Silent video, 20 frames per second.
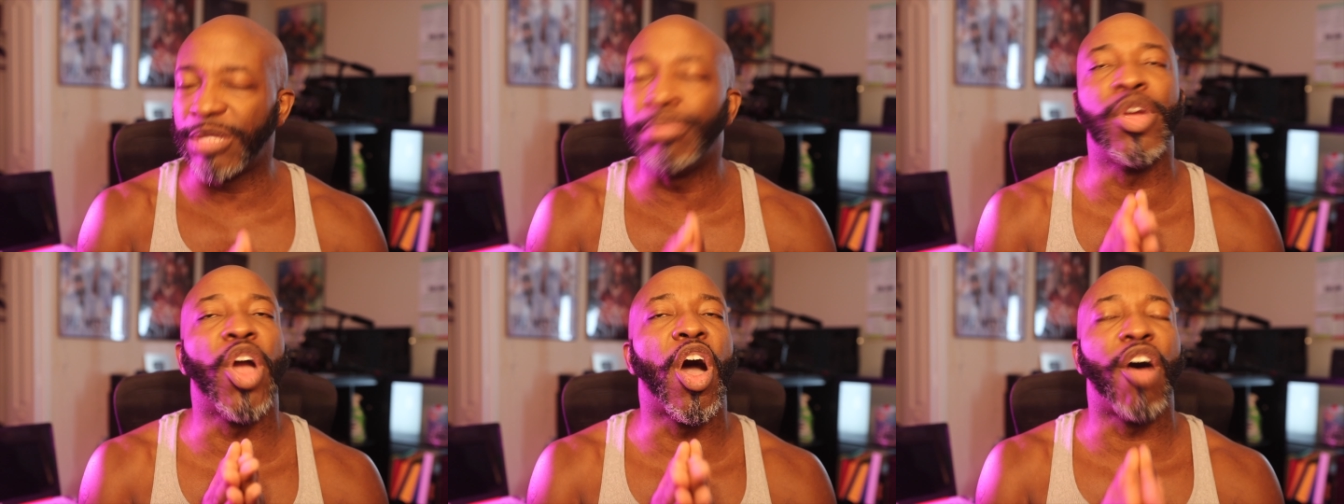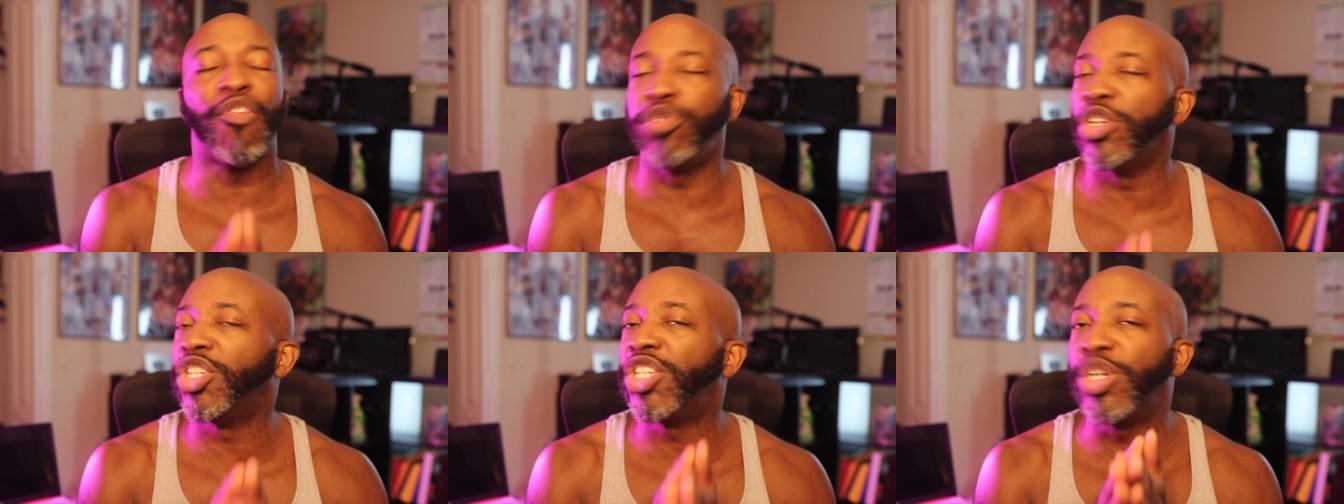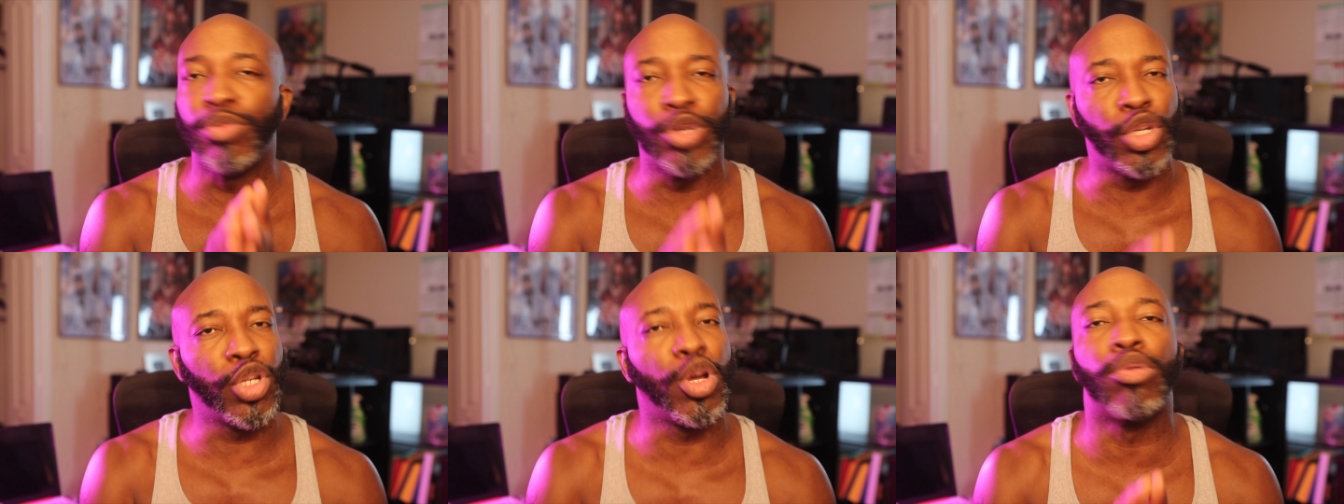me off when
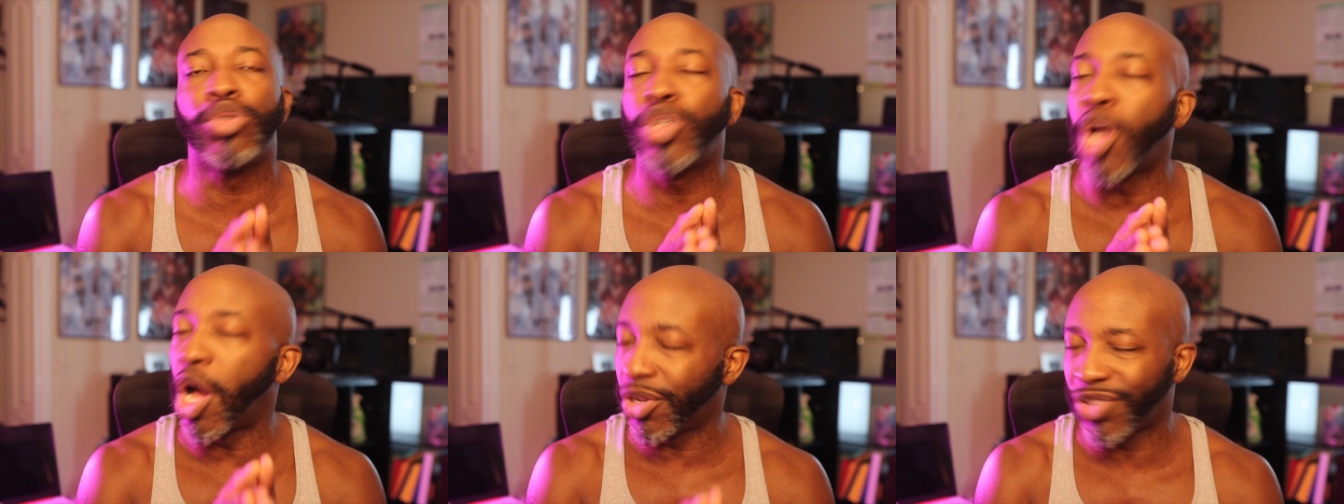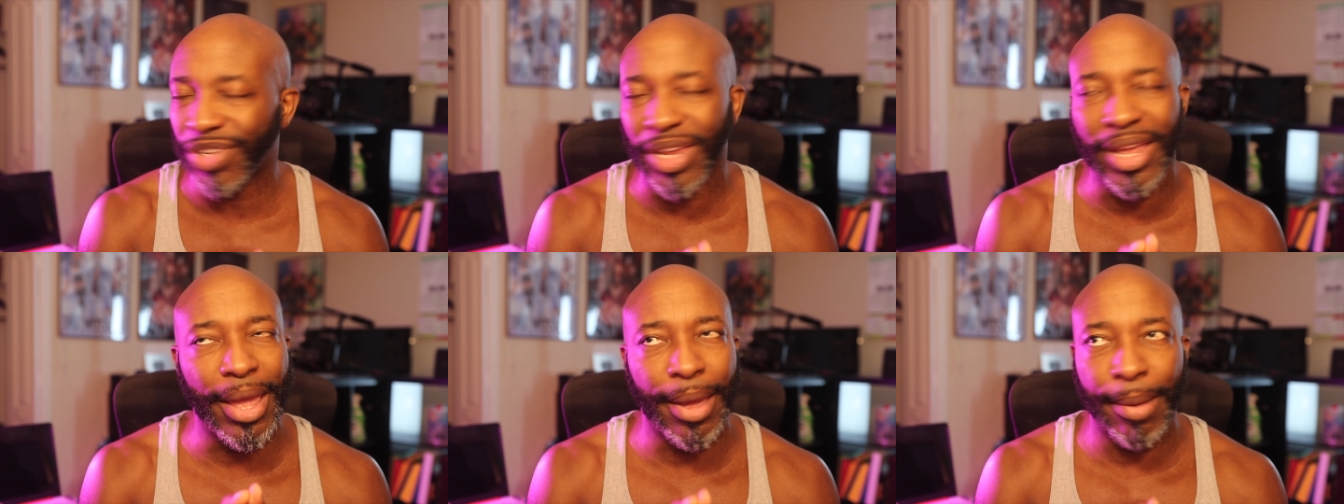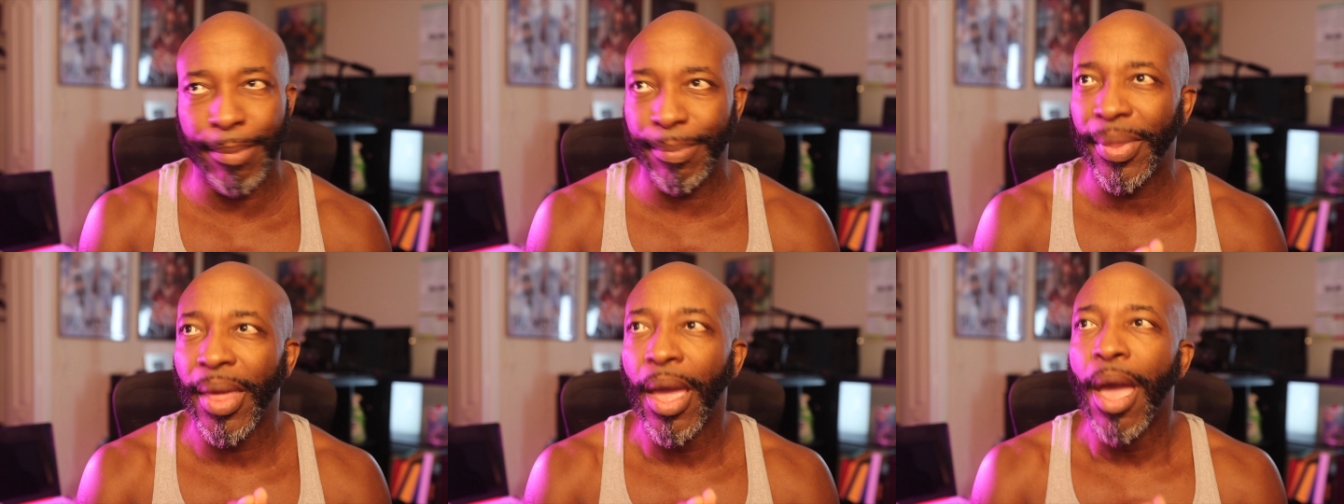she went to go talk to
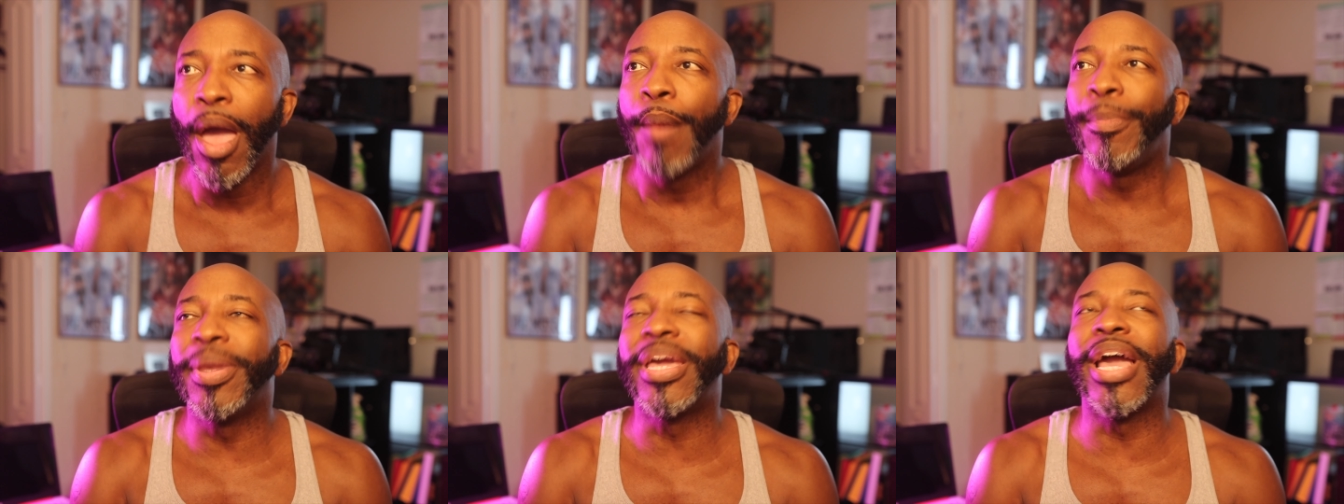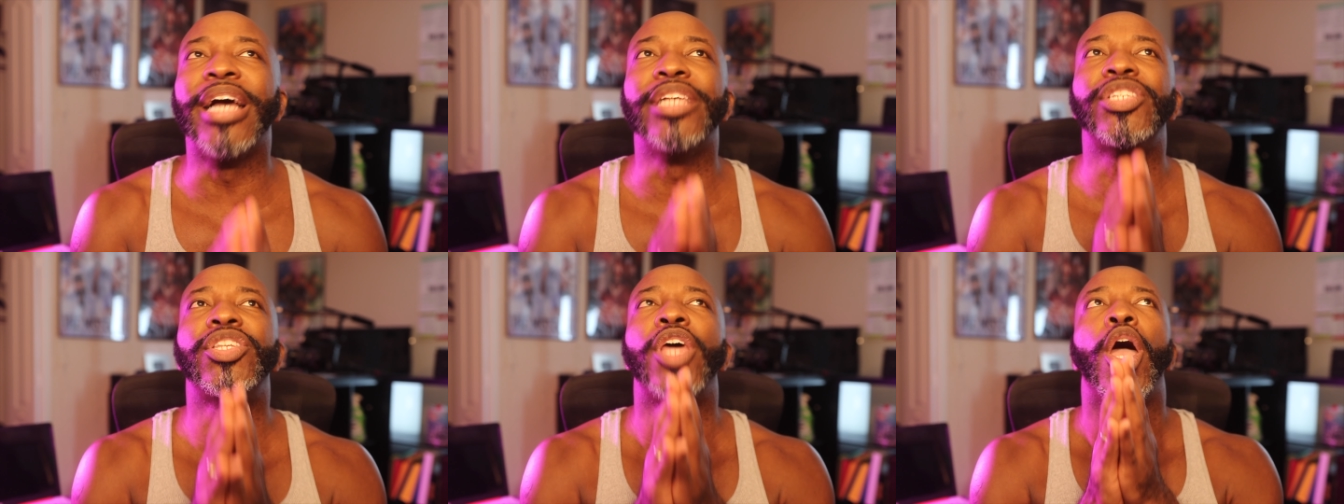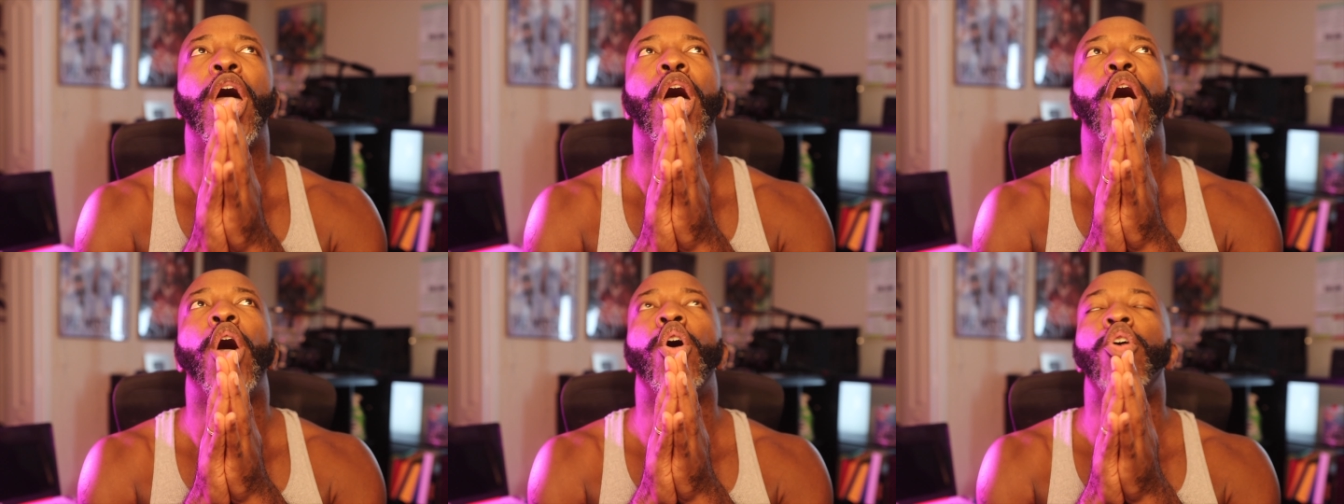him. Because
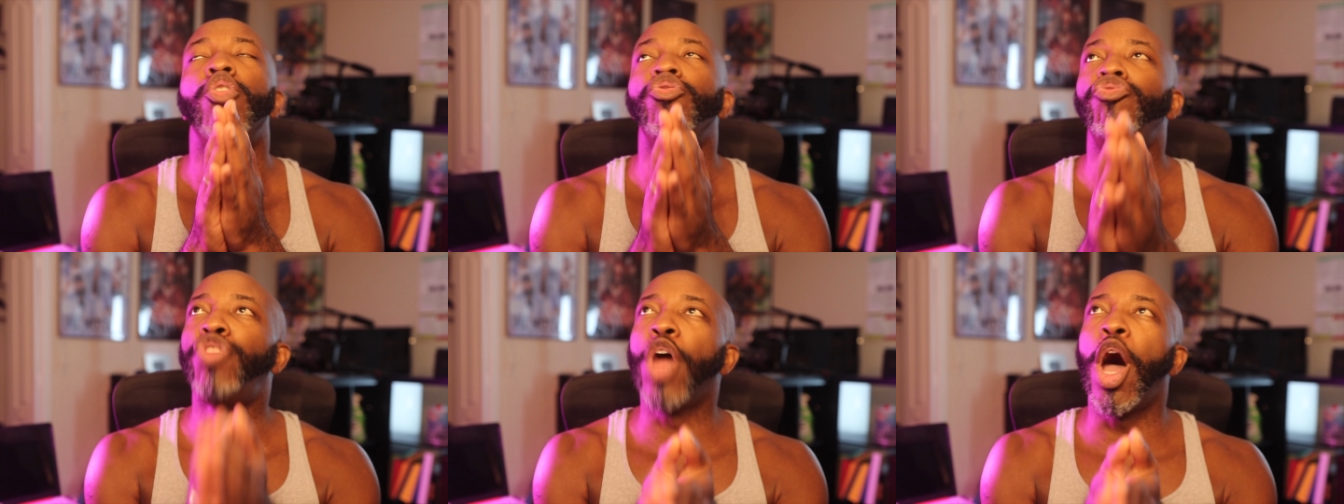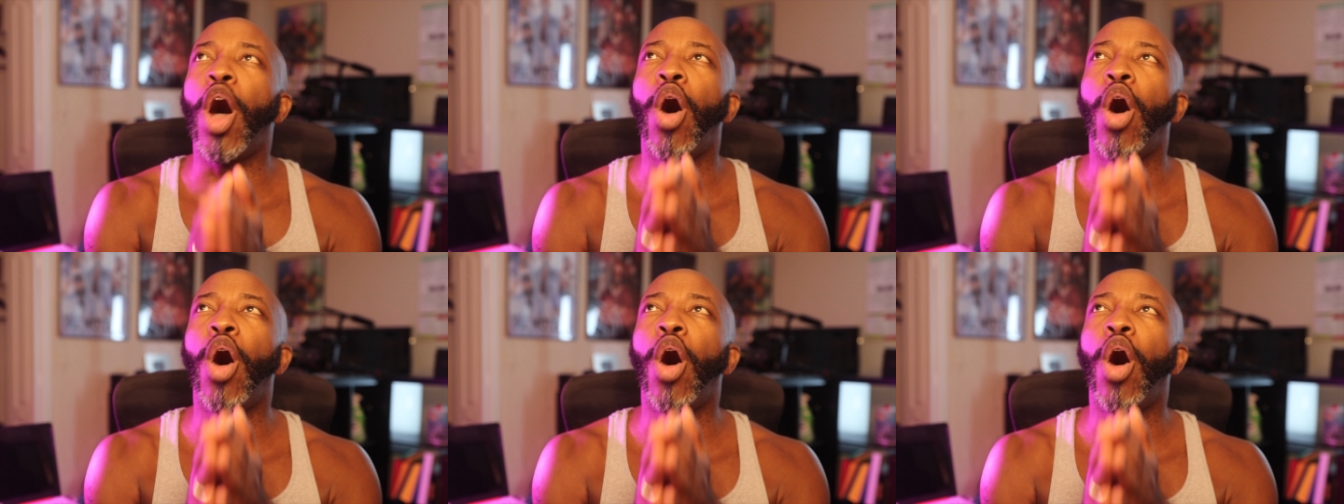I'm